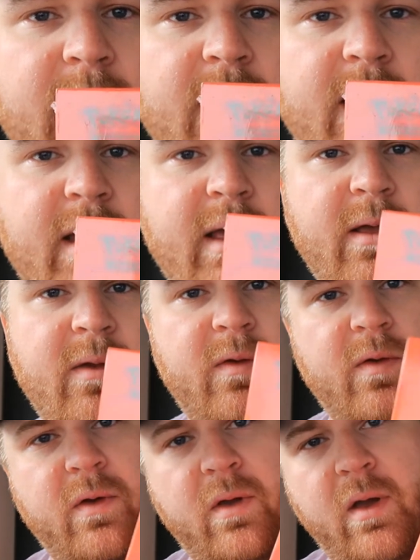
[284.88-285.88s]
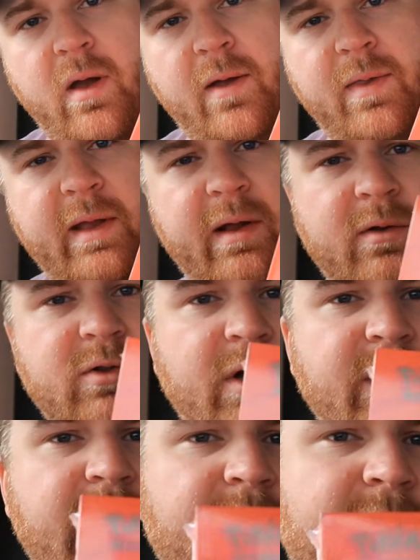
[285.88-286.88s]
These I think are
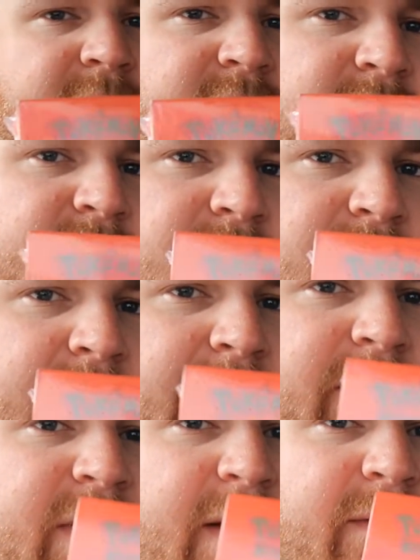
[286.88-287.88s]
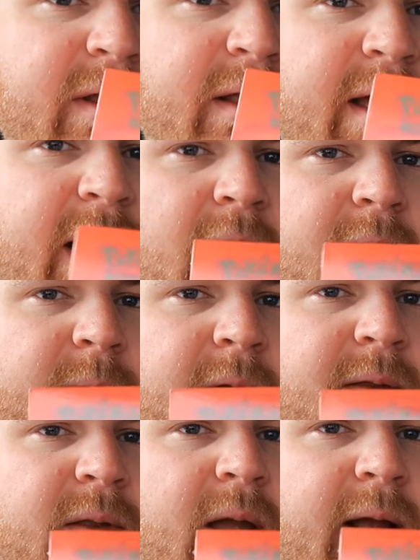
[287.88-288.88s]
trending like 65, 70 now.
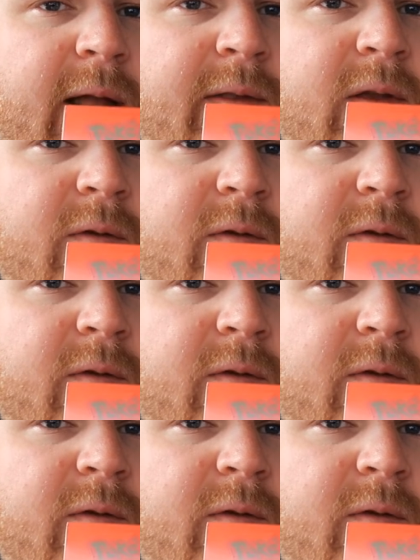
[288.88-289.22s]
I got